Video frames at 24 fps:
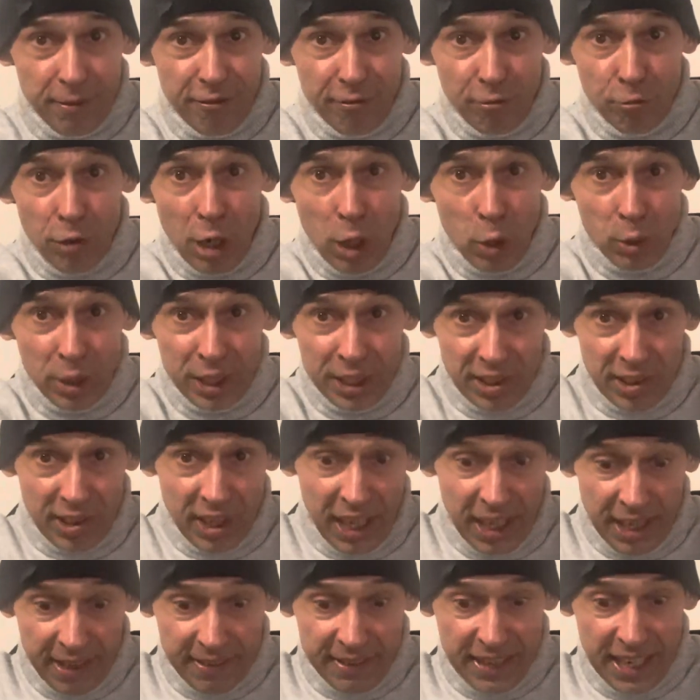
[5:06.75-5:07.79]
road is
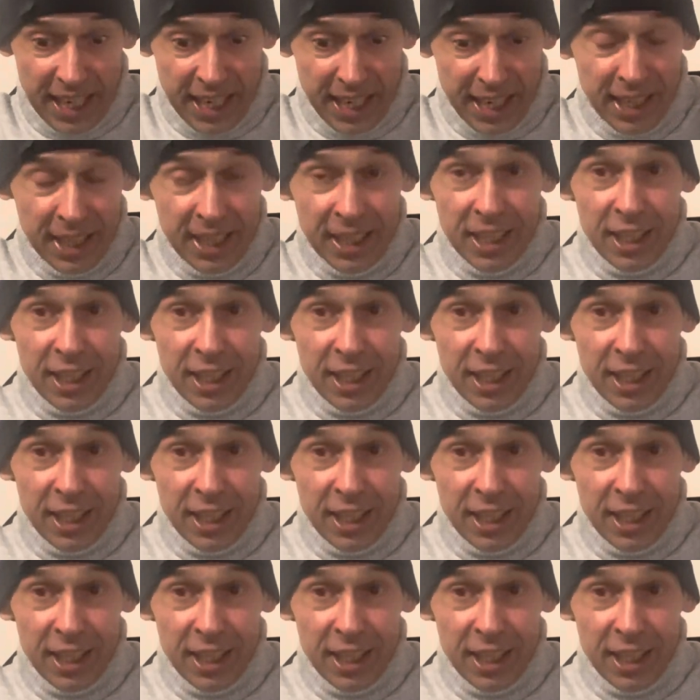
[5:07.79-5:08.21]
like there,